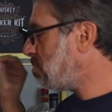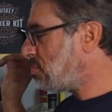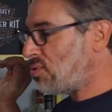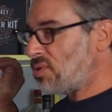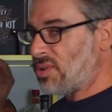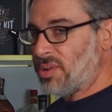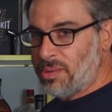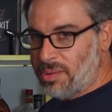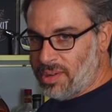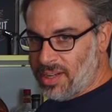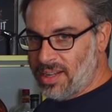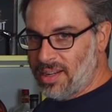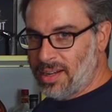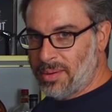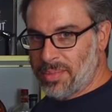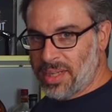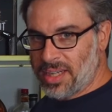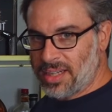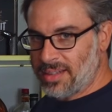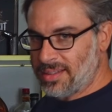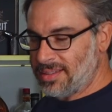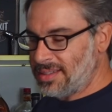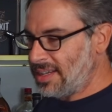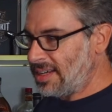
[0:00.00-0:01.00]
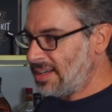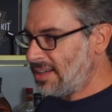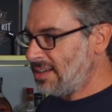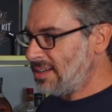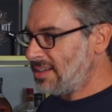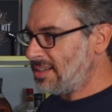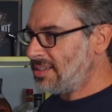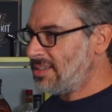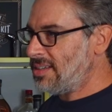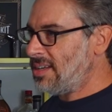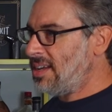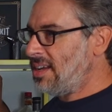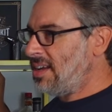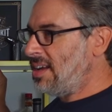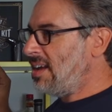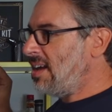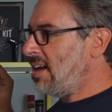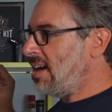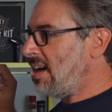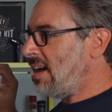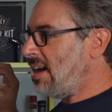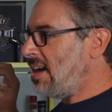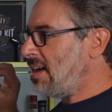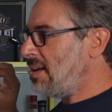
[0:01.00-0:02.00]
prune it. I'm not going to take cuttings.
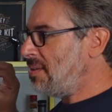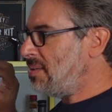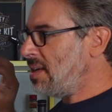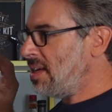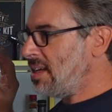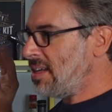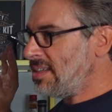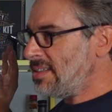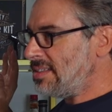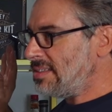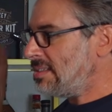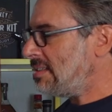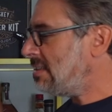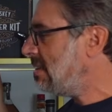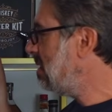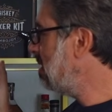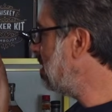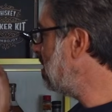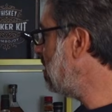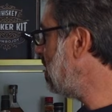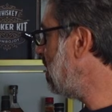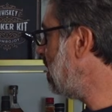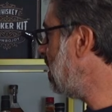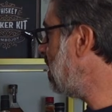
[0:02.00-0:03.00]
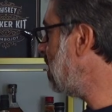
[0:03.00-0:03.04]
And yeah,